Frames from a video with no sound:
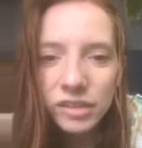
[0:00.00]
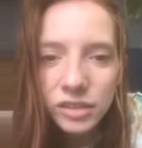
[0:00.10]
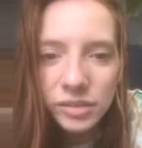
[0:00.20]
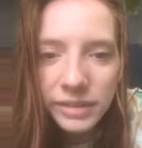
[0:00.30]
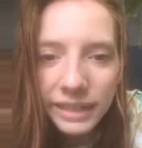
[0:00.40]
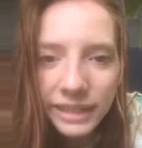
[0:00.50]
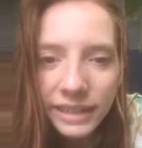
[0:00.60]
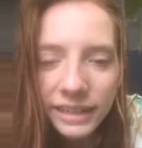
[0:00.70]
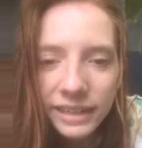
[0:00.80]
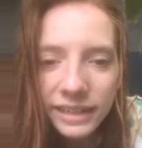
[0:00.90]
are tuned
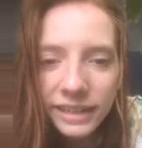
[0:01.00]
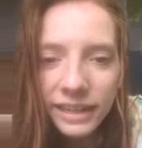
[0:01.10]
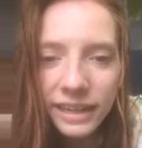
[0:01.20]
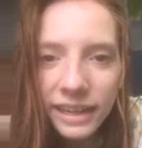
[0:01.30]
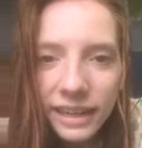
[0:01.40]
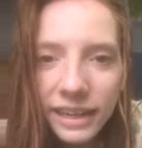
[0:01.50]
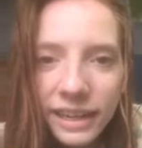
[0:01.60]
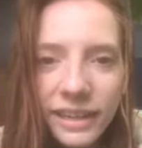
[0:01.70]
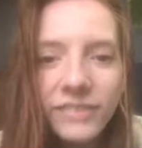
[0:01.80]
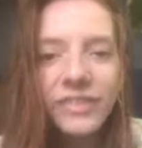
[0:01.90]
in
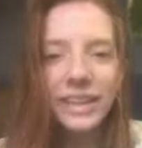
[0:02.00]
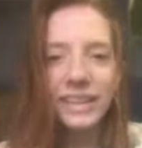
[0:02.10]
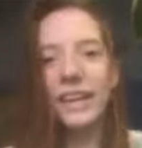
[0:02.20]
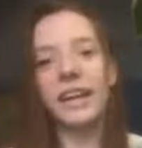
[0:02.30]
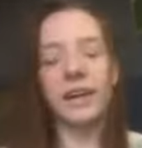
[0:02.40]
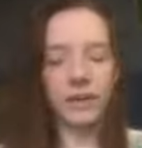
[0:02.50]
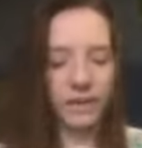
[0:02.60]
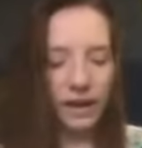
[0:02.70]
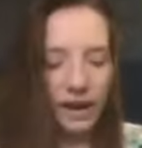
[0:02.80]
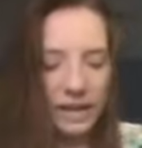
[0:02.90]
right now.